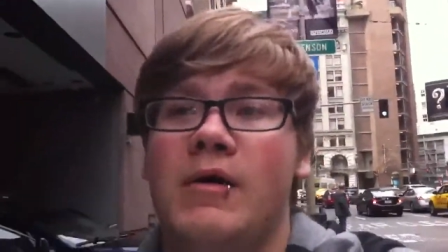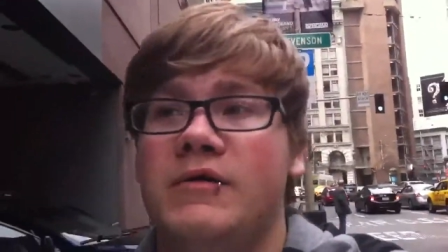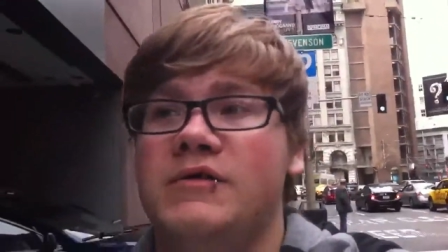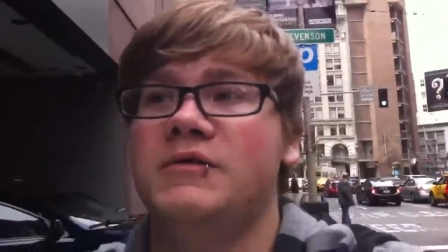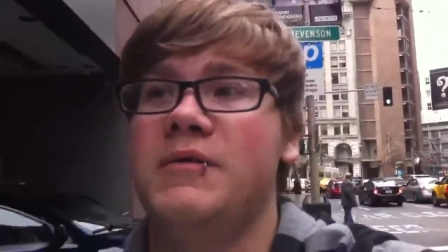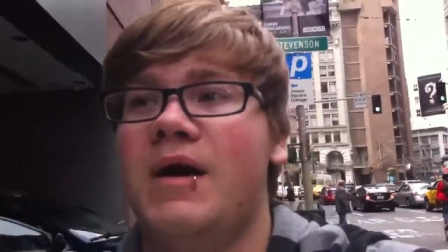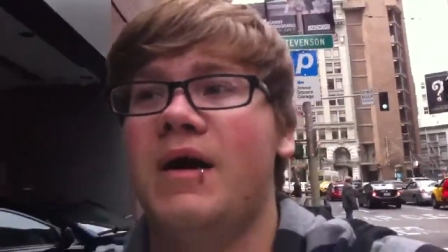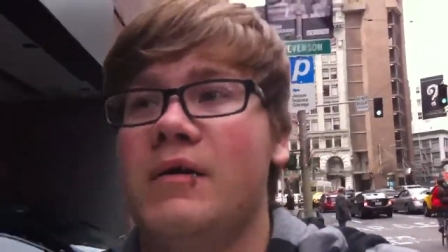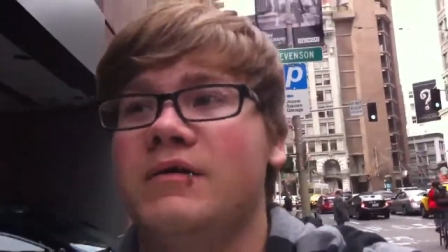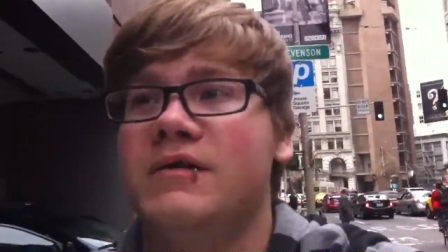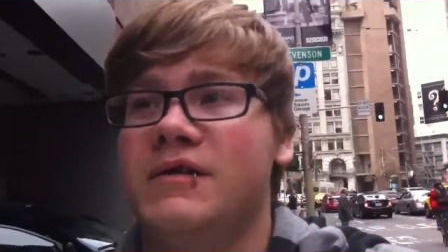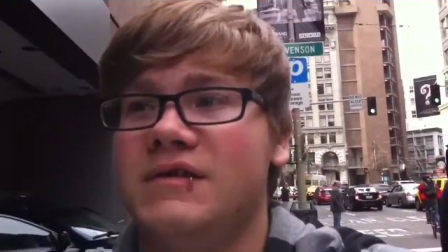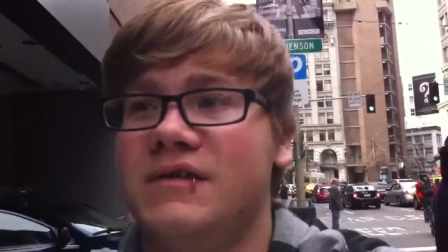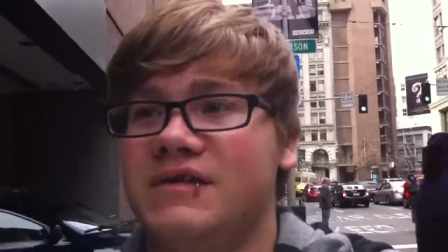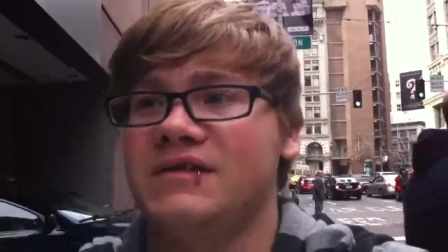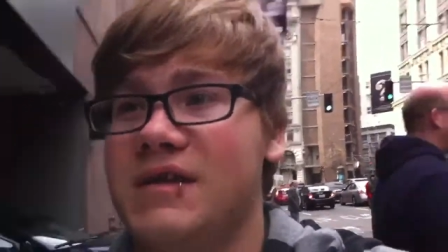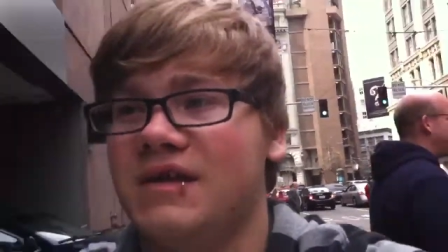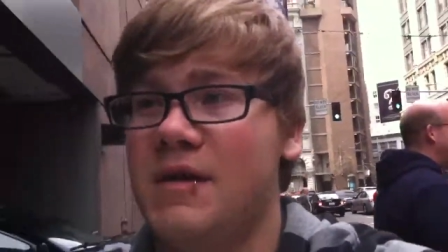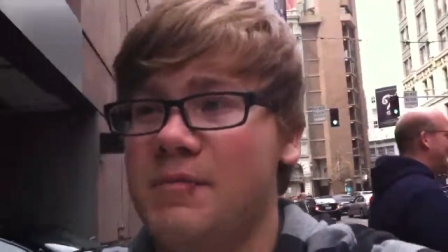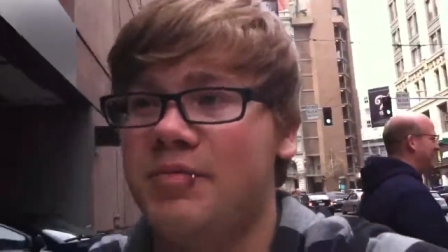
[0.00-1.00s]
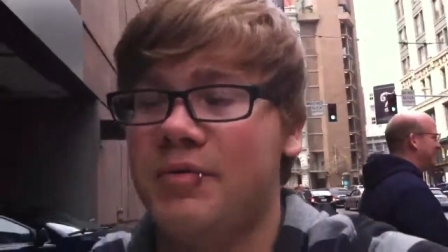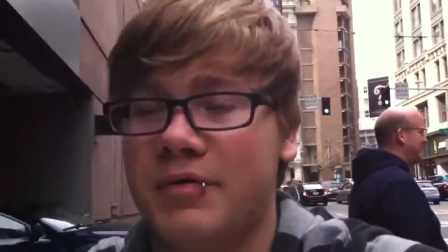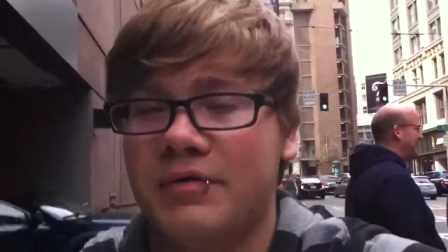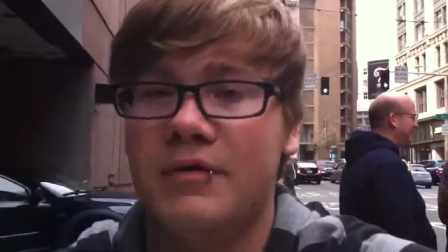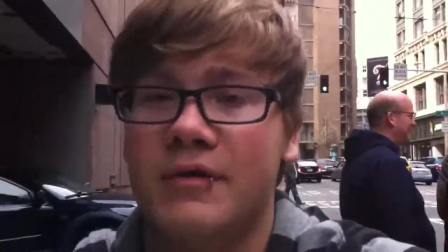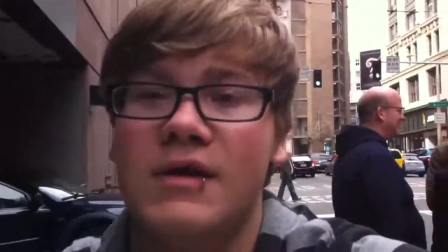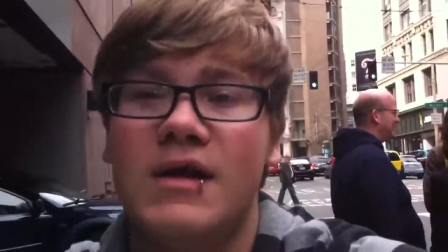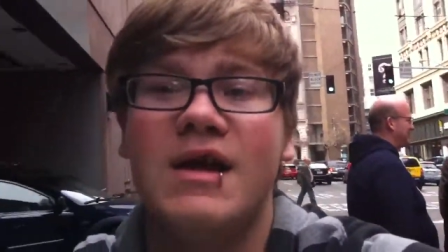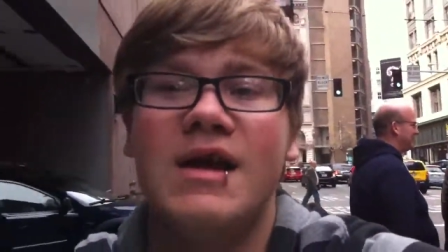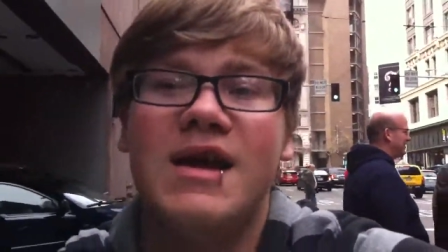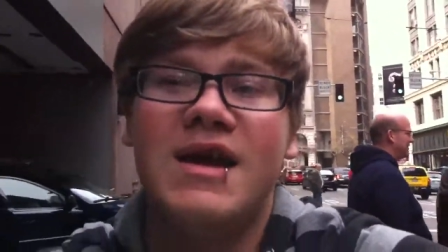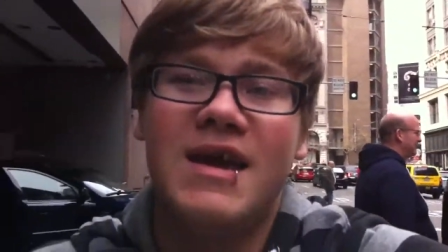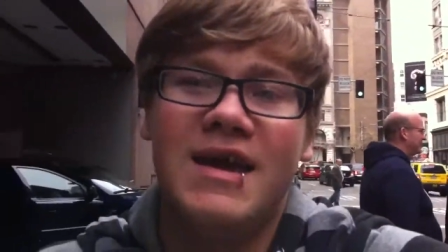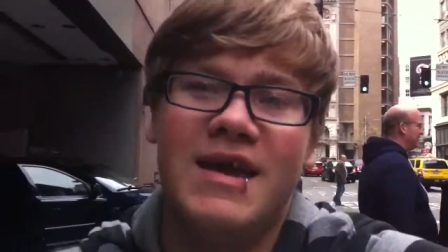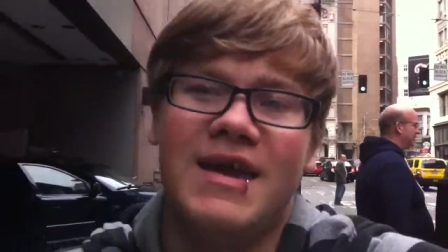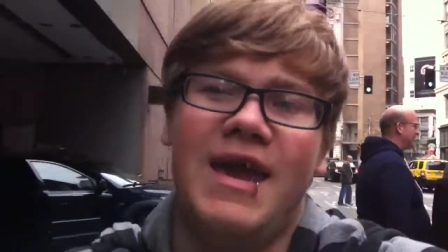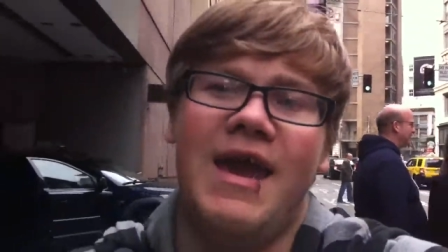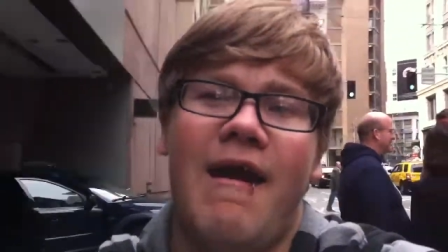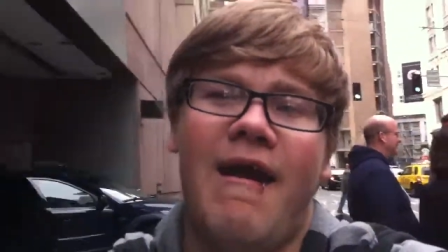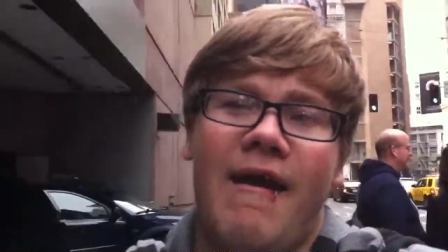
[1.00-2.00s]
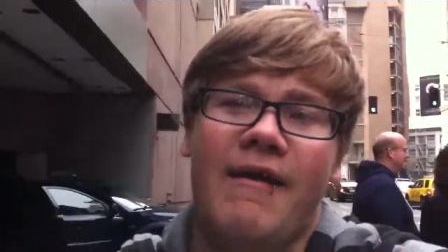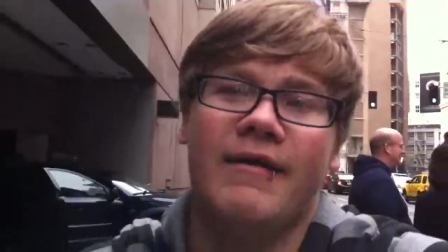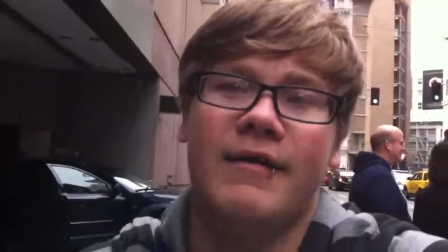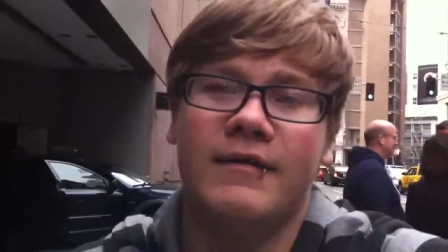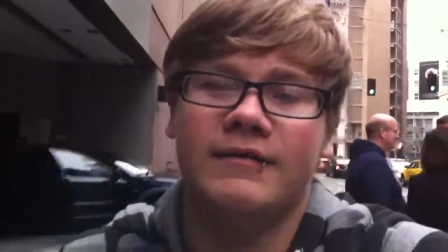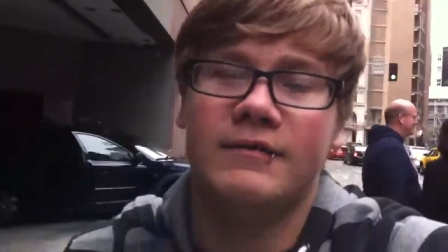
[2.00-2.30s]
about two hours of sleep, yeah,